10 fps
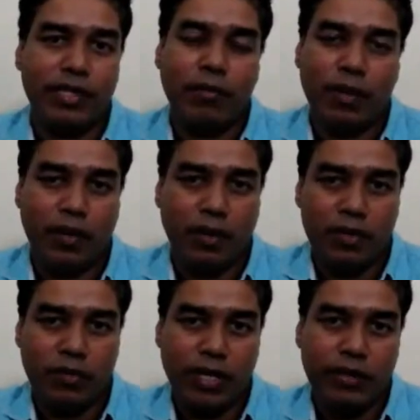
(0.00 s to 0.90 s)
because
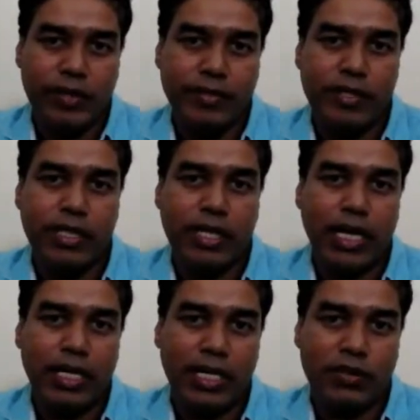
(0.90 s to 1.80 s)
frequency
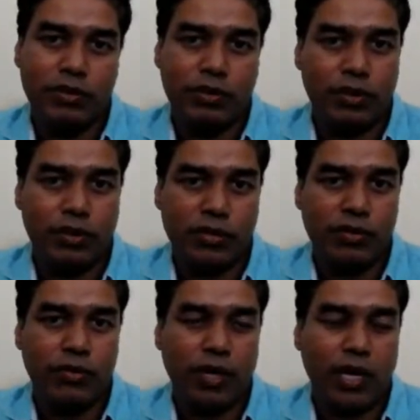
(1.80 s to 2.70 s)
and dead zone, these
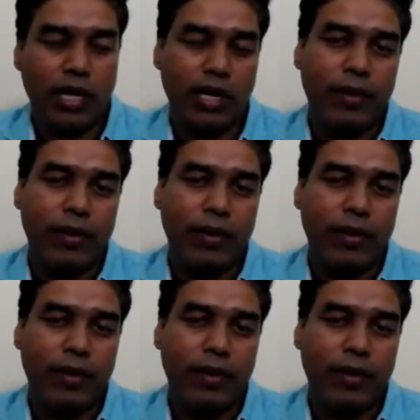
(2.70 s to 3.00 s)
two are